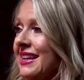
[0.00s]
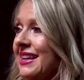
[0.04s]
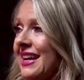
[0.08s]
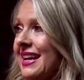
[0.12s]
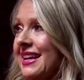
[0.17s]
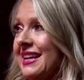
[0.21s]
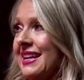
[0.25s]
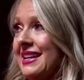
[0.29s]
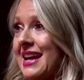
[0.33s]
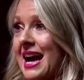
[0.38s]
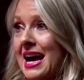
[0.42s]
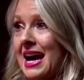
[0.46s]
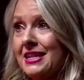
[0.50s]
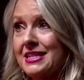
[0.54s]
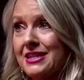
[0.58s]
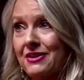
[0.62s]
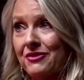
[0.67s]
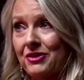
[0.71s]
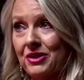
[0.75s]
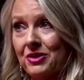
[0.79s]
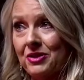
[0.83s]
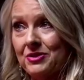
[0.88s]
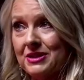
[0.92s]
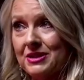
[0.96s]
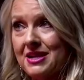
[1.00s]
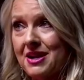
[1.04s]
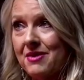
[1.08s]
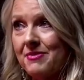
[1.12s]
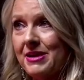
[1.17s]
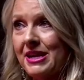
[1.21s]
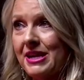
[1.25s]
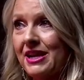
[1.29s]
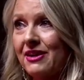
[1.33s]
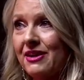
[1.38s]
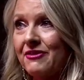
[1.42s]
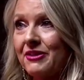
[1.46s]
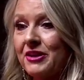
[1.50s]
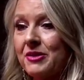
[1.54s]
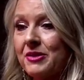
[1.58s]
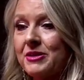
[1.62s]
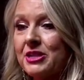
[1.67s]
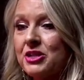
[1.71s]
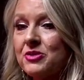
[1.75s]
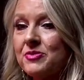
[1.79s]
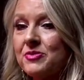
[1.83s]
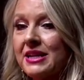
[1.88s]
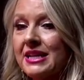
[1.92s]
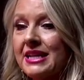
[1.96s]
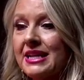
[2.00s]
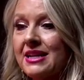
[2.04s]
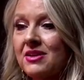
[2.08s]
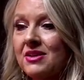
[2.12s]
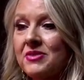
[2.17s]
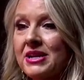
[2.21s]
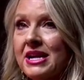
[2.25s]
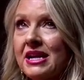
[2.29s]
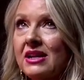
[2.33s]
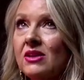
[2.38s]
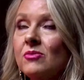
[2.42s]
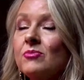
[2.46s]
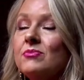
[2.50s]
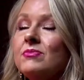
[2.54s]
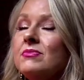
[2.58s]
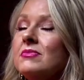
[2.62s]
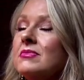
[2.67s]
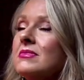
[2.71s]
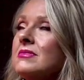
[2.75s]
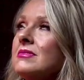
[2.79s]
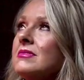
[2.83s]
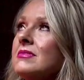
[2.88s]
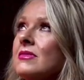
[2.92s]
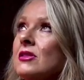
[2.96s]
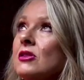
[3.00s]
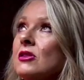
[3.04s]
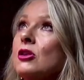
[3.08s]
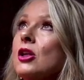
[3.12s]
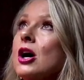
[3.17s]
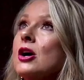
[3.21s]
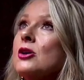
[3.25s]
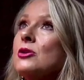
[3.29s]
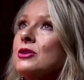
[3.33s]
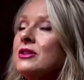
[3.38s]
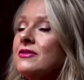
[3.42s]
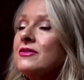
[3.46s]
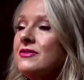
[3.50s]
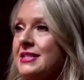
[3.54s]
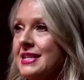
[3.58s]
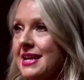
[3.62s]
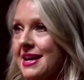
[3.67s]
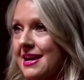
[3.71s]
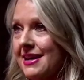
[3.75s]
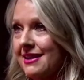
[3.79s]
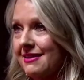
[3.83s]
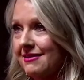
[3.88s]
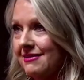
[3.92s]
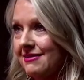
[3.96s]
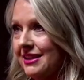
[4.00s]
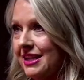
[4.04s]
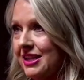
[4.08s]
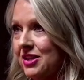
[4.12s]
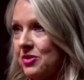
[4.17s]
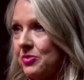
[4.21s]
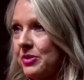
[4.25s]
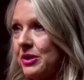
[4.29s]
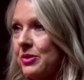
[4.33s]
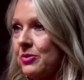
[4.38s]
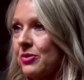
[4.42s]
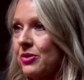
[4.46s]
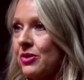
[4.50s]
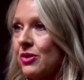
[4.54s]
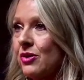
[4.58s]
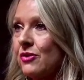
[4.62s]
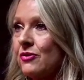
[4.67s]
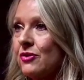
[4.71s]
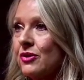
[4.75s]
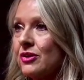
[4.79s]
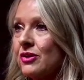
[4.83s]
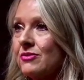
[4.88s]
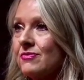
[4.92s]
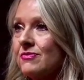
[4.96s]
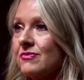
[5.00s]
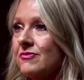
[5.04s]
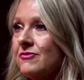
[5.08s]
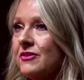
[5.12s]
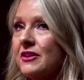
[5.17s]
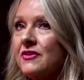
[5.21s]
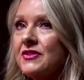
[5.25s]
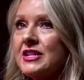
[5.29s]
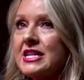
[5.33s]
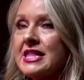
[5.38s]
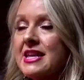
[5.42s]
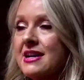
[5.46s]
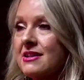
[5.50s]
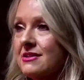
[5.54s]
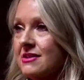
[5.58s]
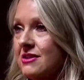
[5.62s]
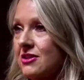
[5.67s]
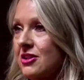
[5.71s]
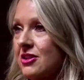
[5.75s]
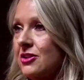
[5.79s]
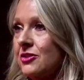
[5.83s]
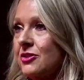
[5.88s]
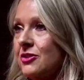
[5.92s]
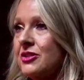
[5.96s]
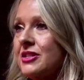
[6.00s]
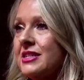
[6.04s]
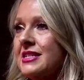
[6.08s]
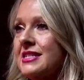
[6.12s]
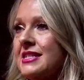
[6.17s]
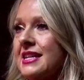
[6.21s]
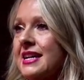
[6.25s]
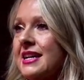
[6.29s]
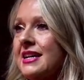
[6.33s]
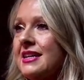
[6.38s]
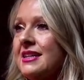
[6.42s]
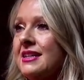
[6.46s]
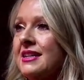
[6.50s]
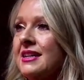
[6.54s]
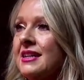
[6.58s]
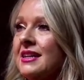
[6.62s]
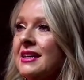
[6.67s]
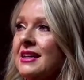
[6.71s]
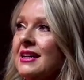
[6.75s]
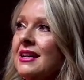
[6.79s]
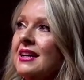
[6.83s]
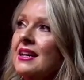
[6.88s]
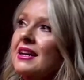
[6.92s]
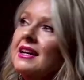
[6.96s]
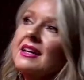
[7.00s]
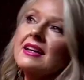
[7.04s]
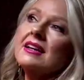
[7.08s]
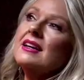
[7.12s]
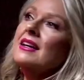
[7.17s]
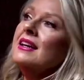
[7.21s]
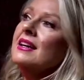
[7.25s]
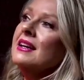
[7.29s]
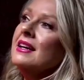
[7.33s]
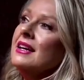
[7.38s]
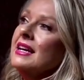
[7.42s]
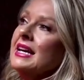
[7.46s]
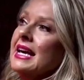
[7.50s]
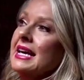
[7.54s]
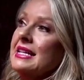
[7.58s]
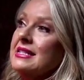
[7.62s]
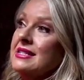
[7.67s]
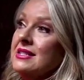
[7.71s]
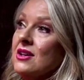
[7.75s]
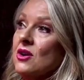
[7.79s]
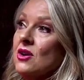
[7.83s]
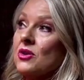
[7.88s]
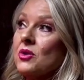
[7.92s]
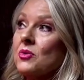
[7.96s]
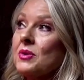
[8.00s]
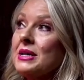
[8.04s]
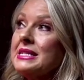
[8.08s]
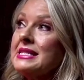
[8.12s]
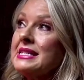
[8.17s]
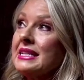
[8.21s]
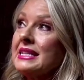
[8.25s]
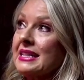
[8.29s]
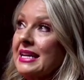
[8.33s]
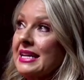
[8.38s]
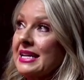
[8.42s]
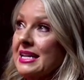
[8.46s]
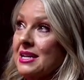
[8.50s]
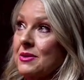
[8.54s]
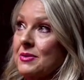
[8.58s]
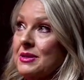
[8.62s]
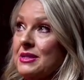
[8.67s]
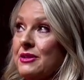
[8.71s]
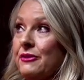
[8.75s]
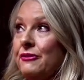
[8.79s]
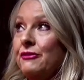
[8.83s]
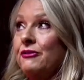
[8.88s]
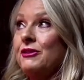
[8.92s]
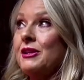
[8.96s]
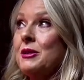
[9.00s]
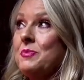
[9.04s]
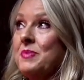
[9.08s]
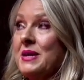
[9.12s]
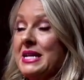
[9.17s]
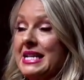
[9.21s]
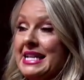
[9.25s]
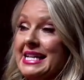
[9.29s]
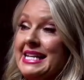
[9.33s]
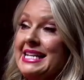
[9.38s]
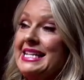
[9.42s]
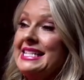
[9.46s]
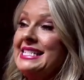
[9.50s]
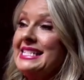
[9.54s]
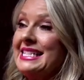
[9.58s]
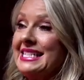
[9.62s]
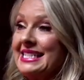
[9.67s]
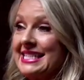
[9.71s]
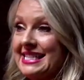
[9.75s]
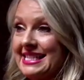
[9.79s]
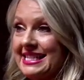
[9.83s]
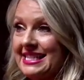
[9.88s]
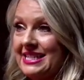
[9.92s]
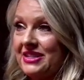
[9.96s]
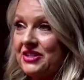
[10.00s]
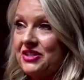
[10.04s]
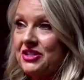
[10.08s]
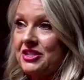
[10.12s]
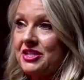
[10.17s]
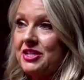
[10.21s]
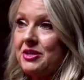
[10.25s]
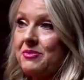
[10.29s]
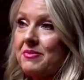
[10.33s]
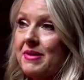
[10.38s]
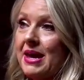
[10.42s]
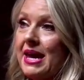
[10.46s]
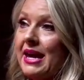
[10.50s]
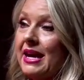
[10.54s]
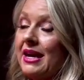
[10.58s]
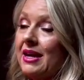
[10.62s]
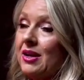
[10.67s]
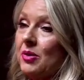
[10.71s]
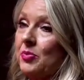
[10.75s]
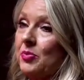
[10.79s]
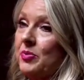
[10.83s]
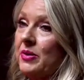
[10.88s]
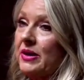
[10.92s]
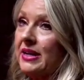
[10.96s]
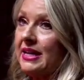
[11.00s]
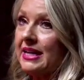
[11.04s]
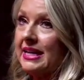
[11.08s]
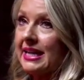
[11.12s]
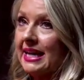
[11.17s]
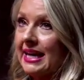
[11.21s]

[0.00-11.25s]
And I definitely was not making very much money. And we had a load of debt. You know, we were over $50,000 in debt. And so it wasn't like it was a flippant, easy decision to make. But,